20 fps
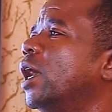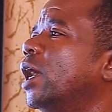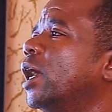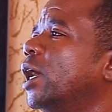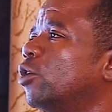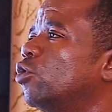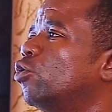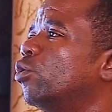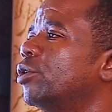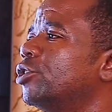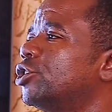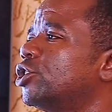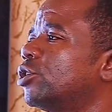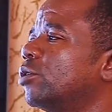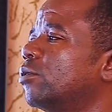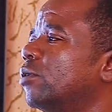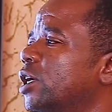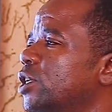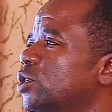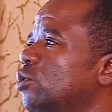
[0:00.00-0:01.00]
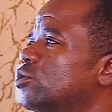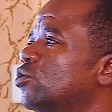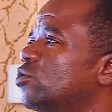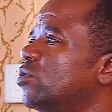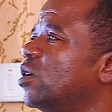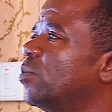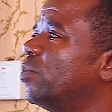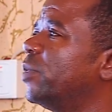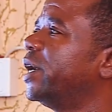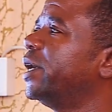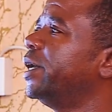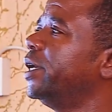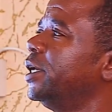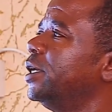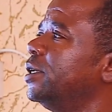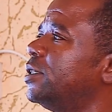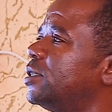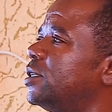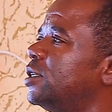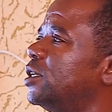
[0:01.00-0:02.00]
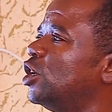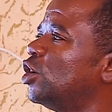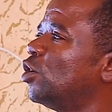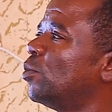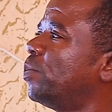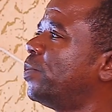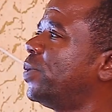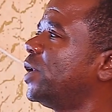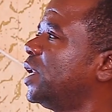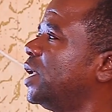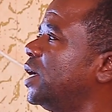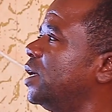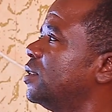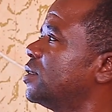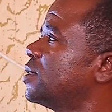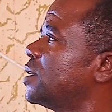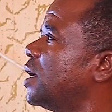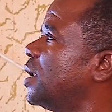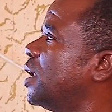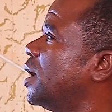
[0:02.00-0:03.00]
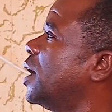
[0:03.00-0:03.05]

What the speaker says: our question. Let's go to number 80. Plants and